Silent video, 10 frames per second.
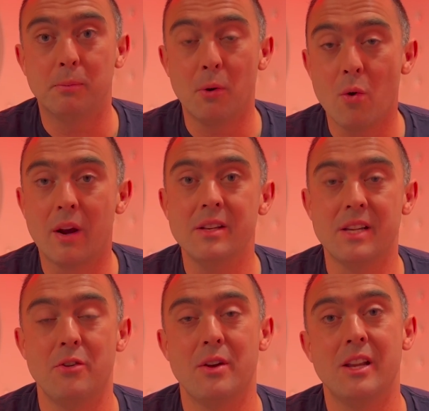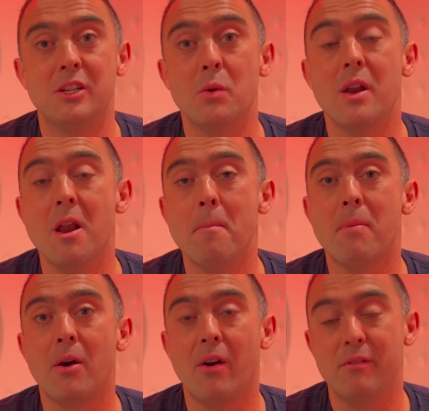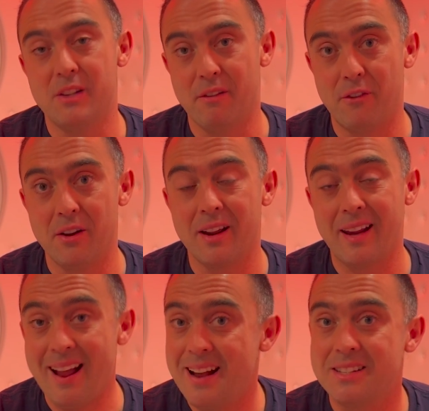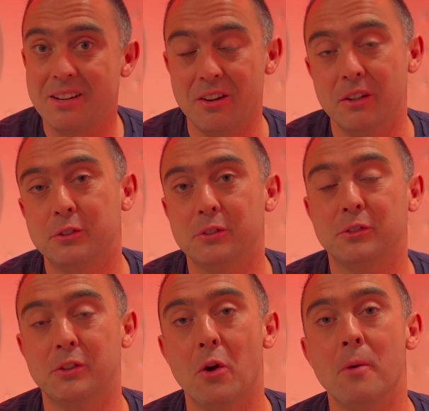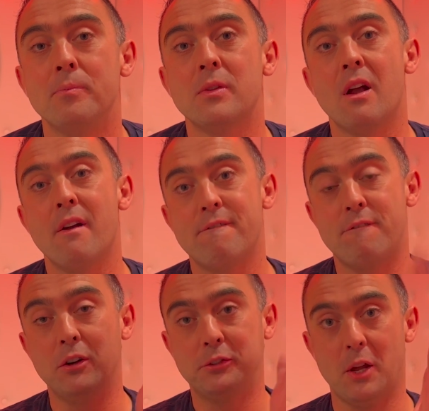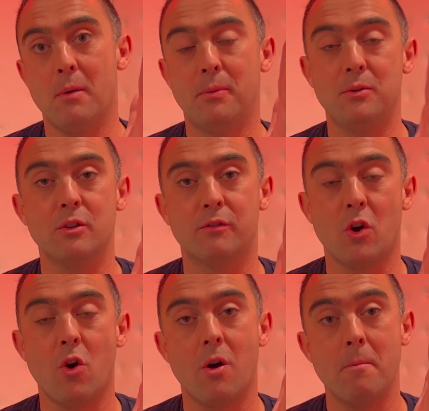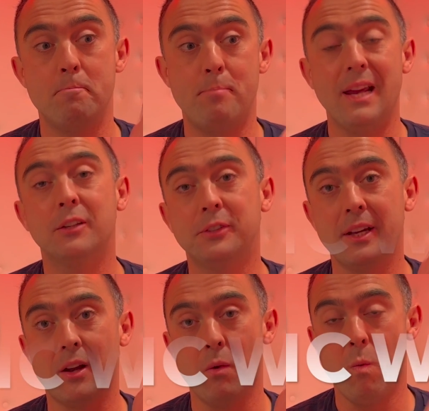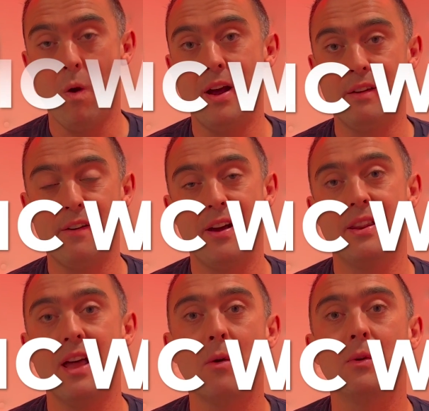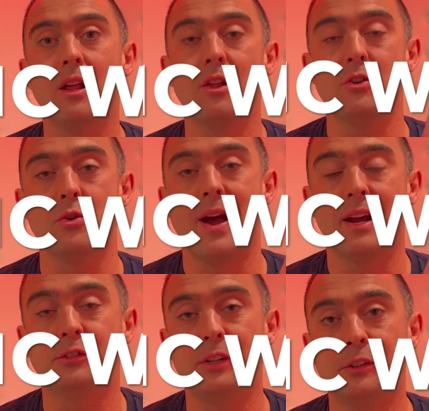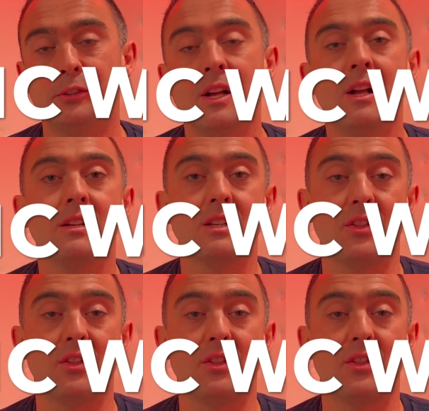broken down into a number of different categories. So, first up, you've got basic Wi-Fi, and that will allow you access to